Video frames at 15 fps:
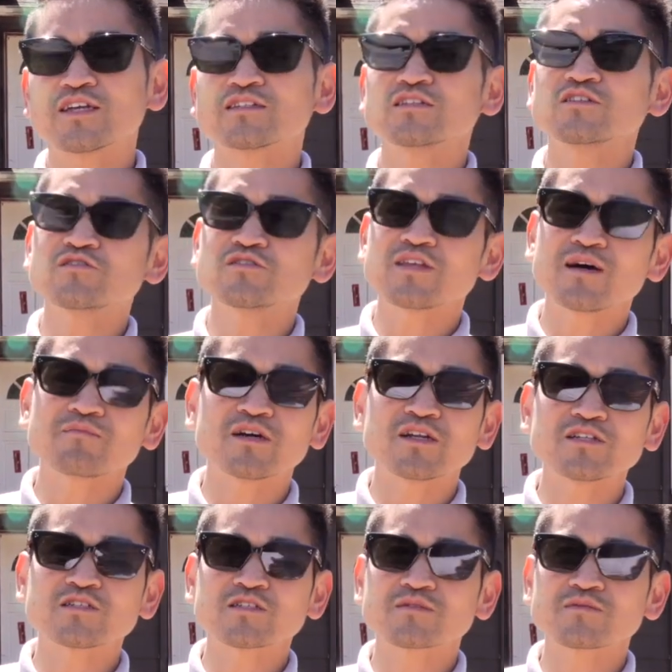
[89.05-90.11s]
can use that
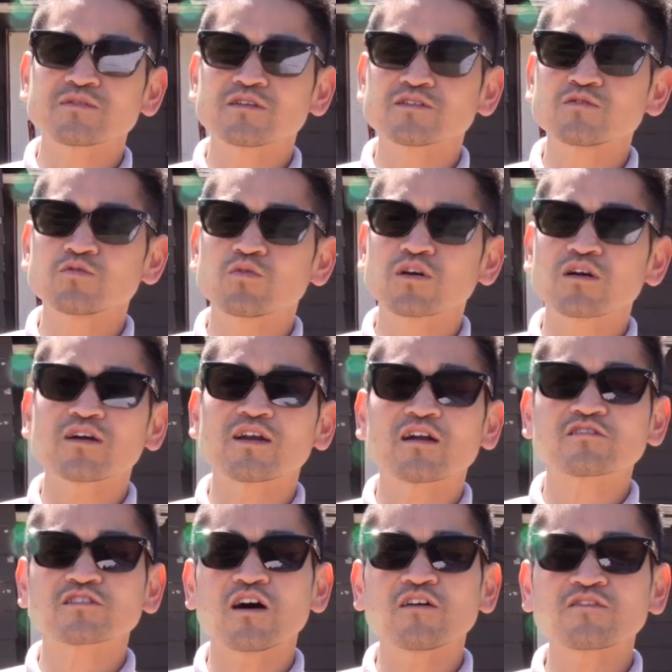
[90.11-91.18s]
money to work on
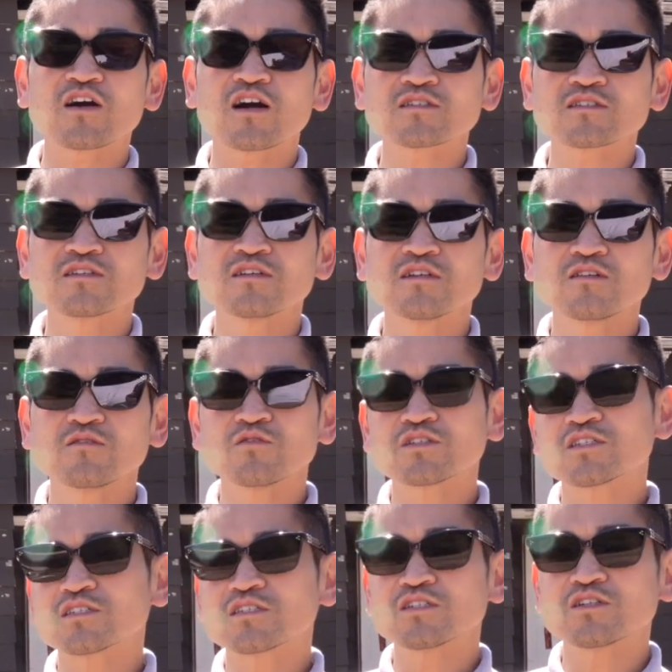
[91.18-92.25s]
our soft costs,
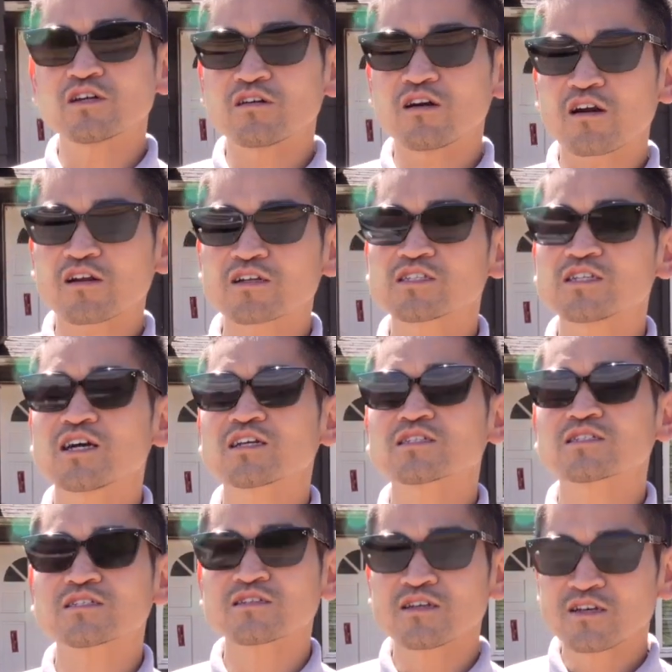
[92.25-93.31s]
which is architects,